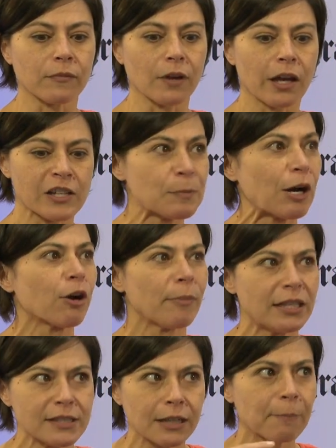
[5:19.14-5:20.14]

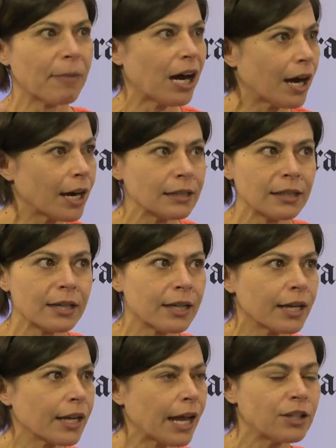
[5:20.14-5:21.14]
experimenting,
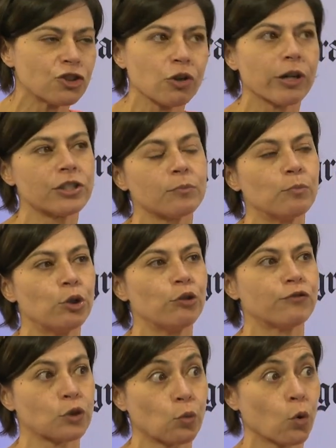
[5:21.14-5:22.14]
piloting, and trying to
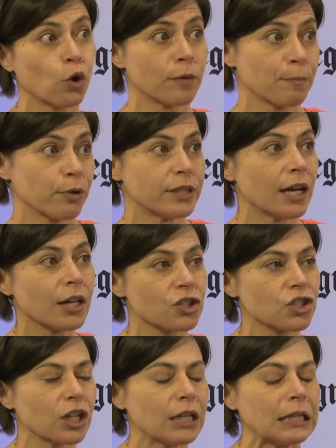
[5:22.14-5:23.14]
move toward
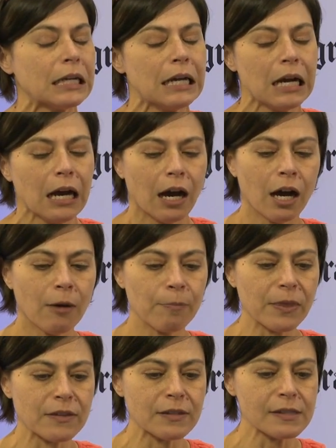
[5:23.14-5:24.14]
production.
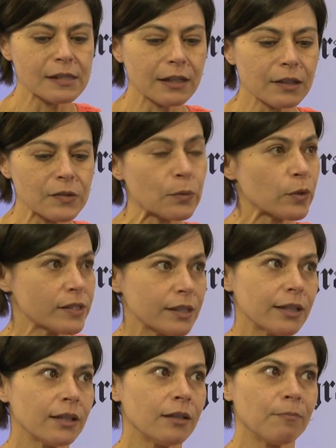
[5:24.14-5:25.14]
The cycles that we
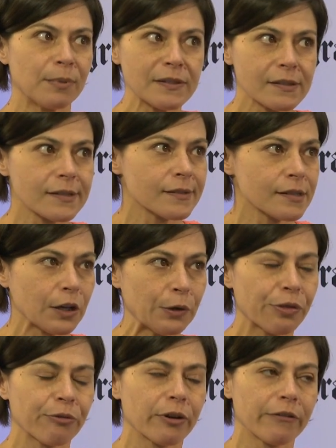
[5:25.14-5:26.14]
see businesses go
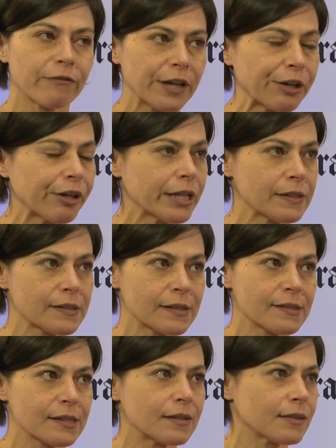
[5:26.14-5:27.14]
through are very
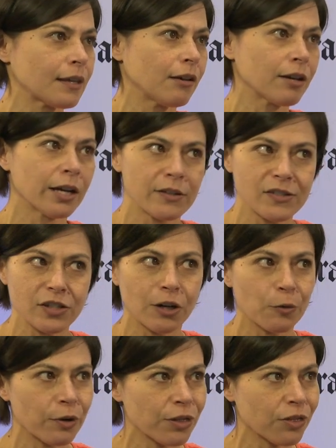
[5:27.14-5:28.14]
consistent. They'll kind of
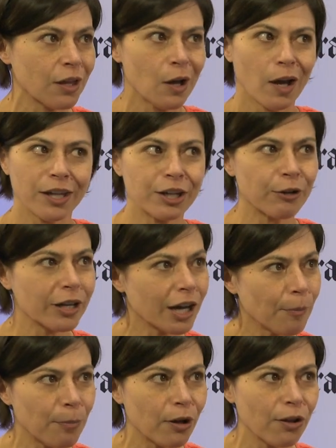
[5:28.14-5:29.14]
start with, a
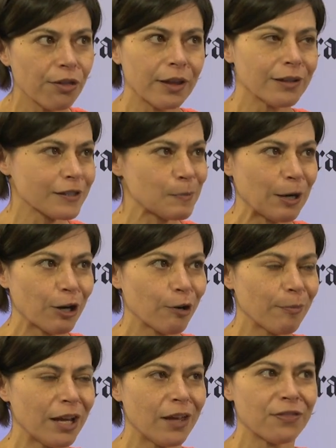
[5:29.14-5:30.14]
couple, they'll
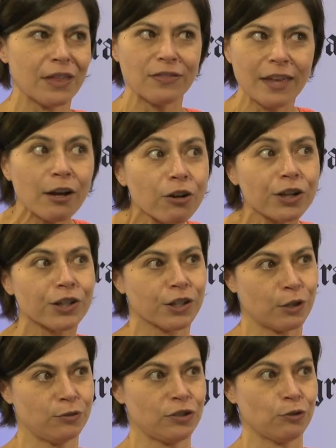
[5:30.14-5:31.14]
experiment, then they're going
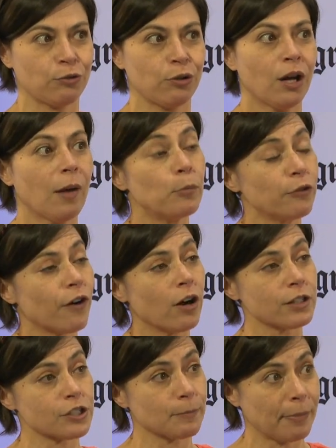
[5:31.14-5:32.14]
to move
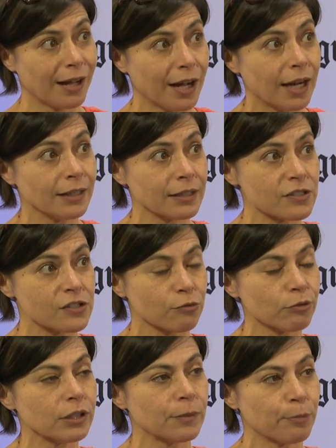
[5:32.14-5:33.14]
on to pilots to
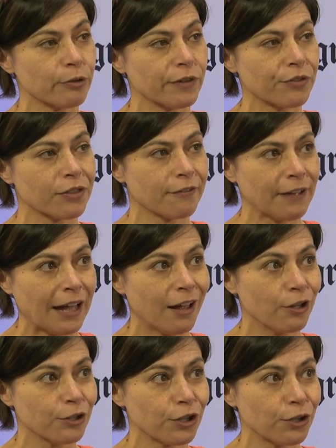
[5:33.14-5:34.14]
really prove out the
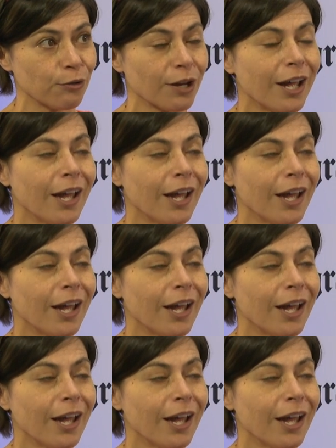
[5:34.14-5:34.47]
value,